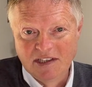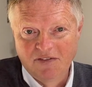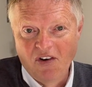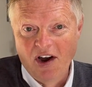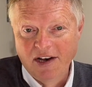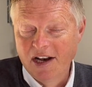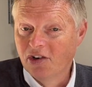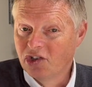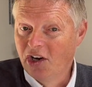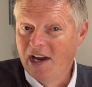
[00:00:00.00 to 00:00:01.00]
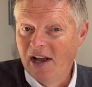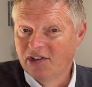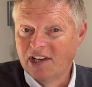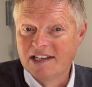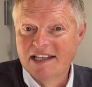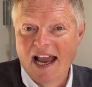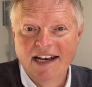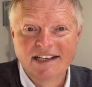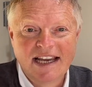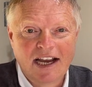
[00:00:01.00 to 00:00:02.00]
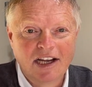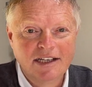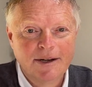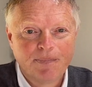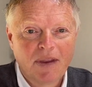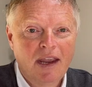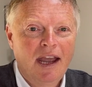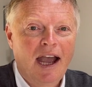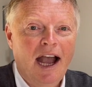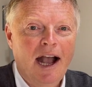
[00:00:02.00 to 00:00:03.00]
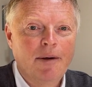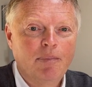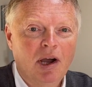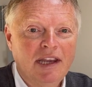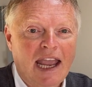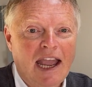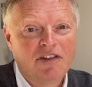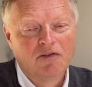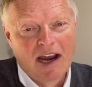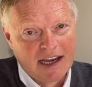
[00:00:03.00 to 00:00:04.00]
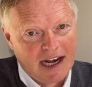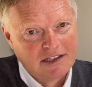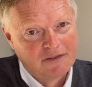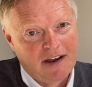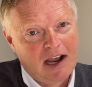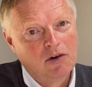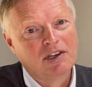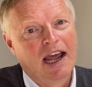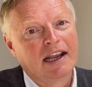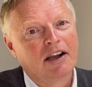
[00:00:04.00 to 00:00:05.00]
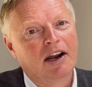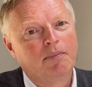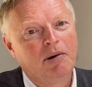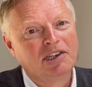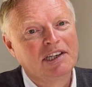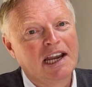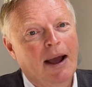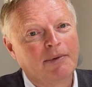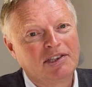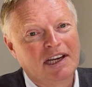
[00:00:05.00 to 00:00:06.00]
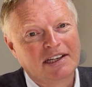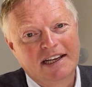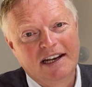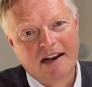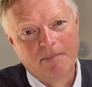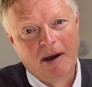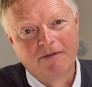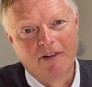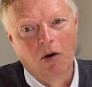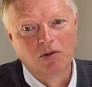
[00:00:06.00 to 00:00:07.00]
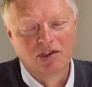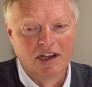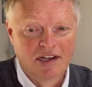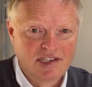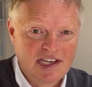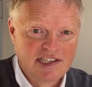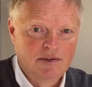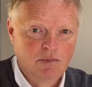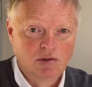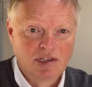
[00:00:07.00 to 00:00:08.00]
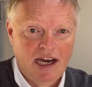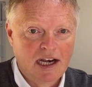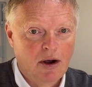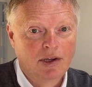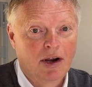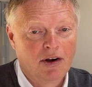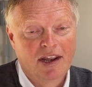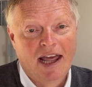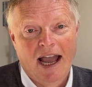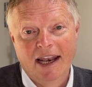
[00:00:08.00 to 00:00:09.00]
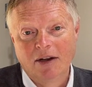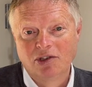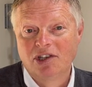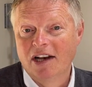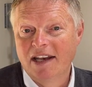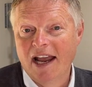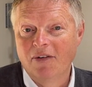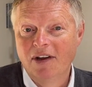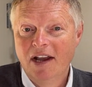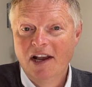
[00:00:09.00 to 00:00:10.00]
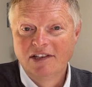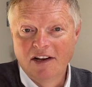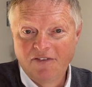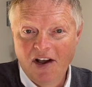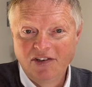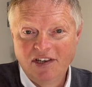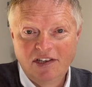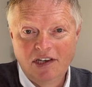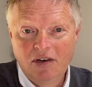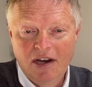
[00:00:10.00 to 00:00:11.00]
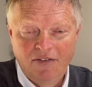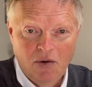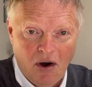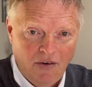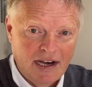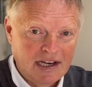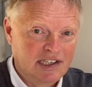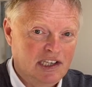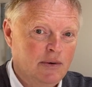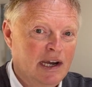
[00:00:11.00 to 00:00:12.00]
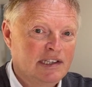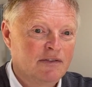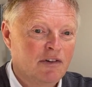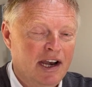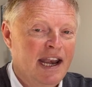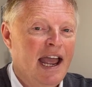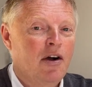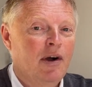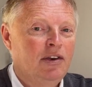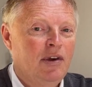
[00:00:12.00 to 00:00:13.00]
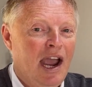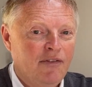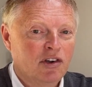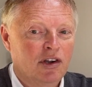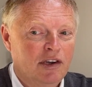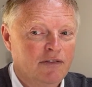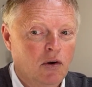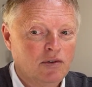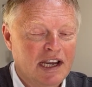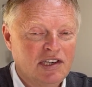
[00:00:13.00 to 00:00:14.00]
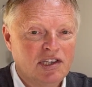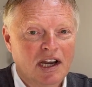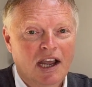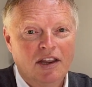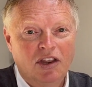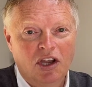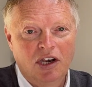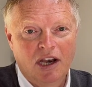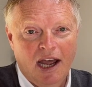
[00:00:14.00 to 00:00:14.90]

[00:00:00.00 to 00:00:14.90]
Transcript: fine. And I'll show you how to test that in a second. But yeah, if the regulator fails and it kind of pushes it up to 16 and above volts, then the system will say, no, I don't like that, and it will shut down. So the first thing to do, if you are in that situation right now and you haven't got your voltage, then